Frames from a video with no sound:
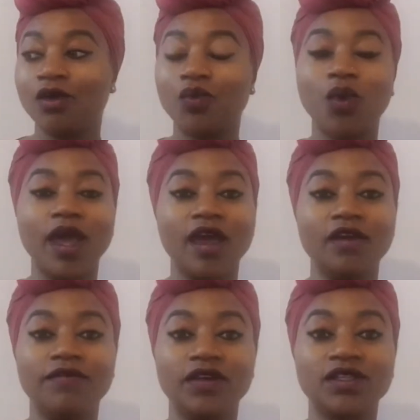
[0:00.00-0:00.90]

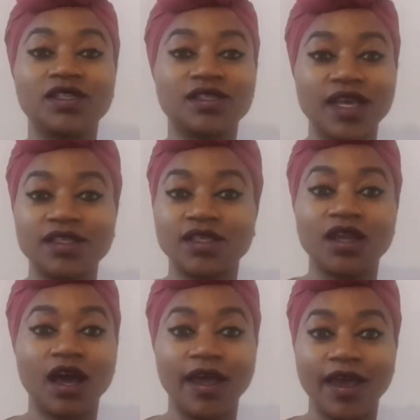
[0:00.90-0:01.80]
wherever
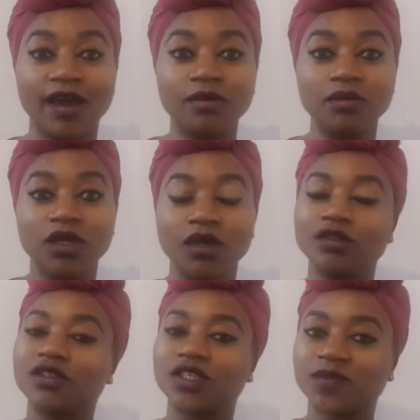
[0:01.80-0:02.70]
setting I am
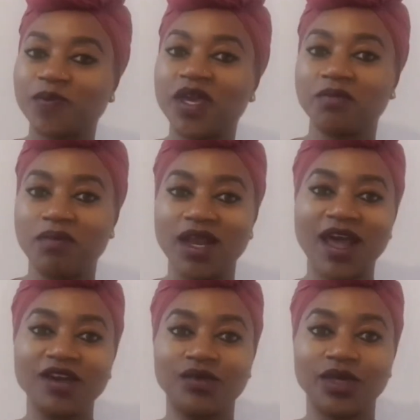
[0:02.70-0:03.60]
to speak my
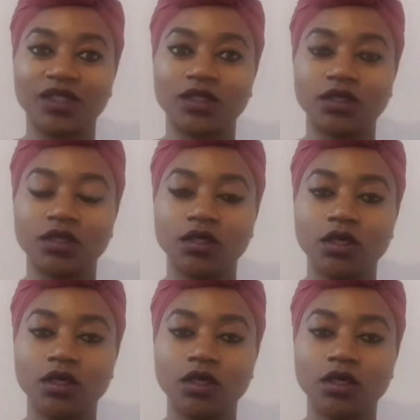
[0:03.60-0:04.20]
language,